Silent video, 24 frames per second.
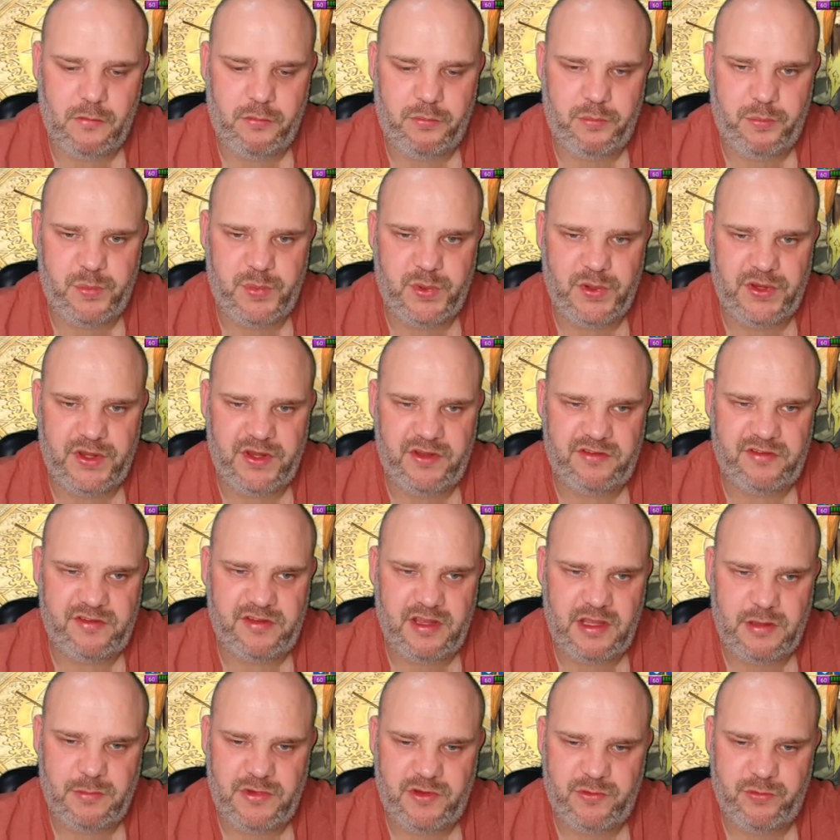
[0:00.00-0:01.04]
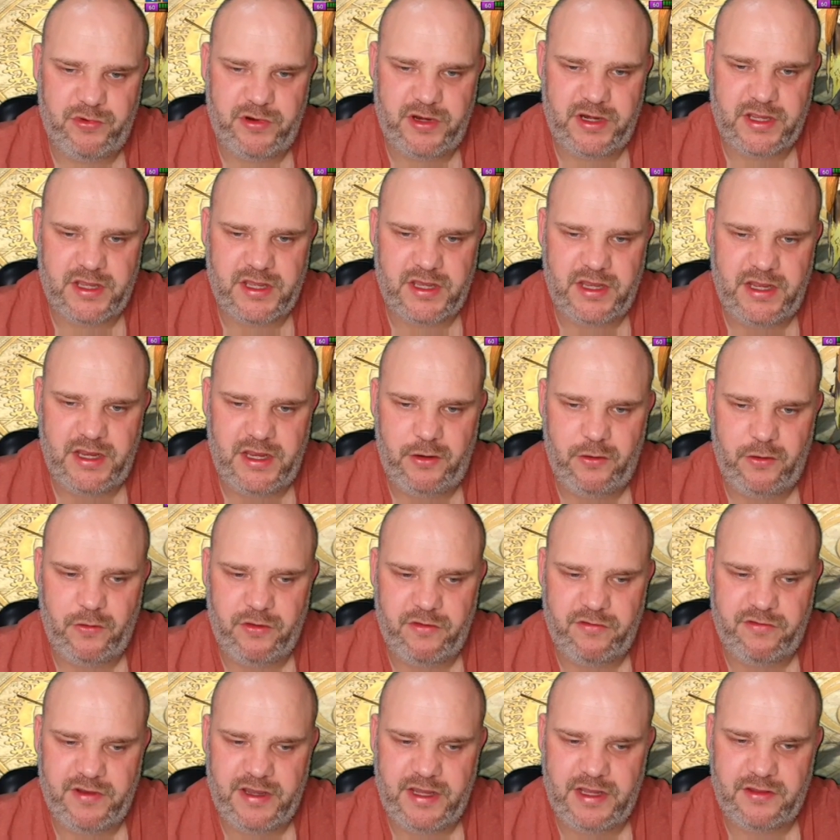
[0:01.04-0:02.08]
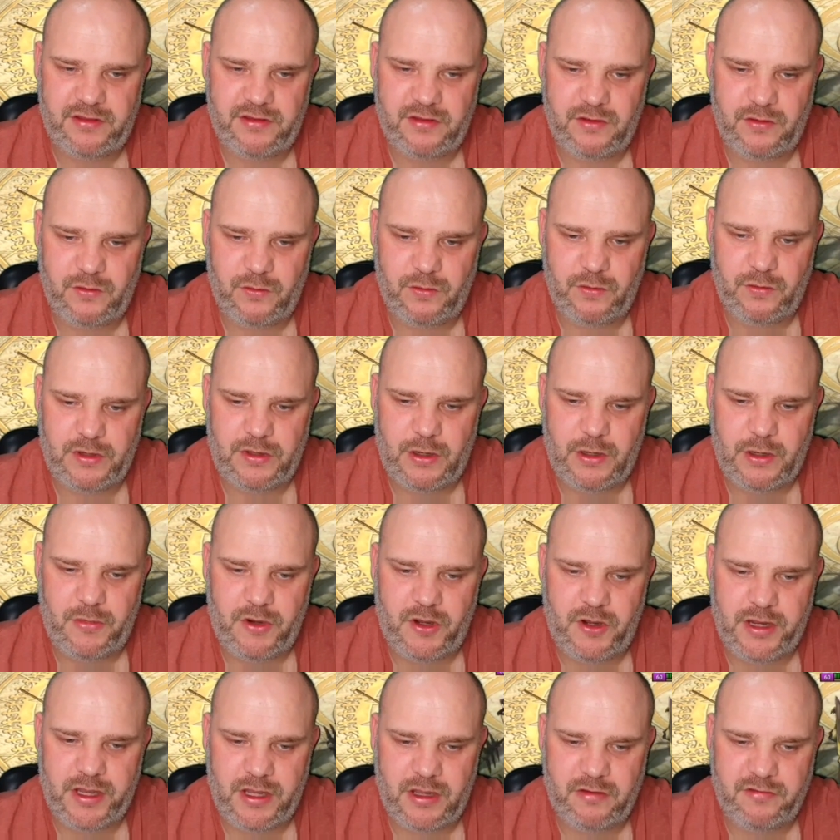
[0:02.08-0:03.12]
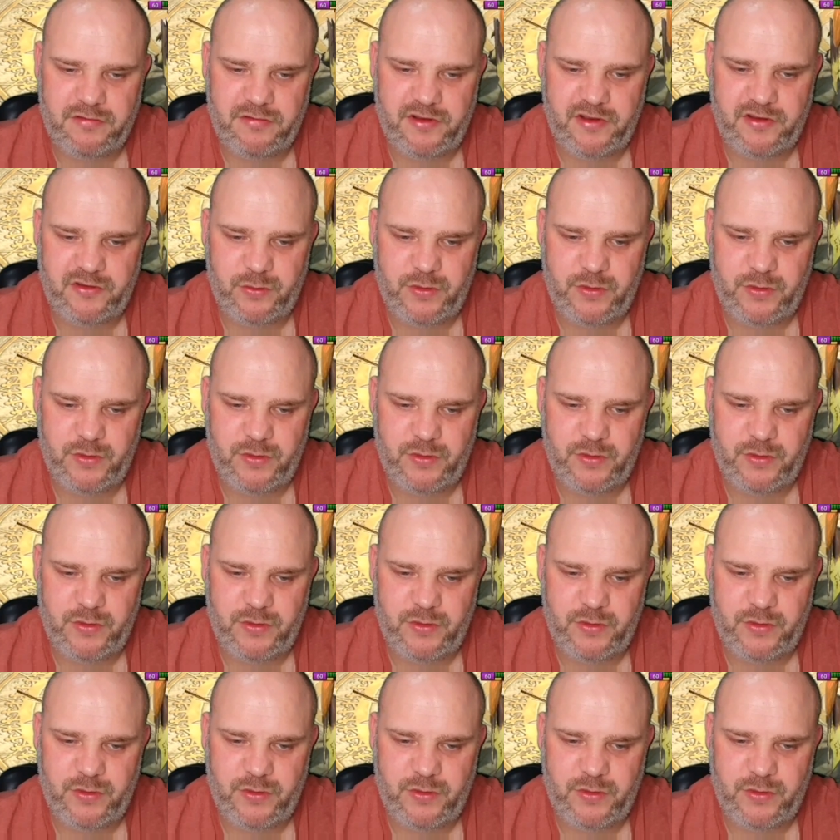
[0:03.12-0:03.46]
But this team is predicated on the fact that although I might go first with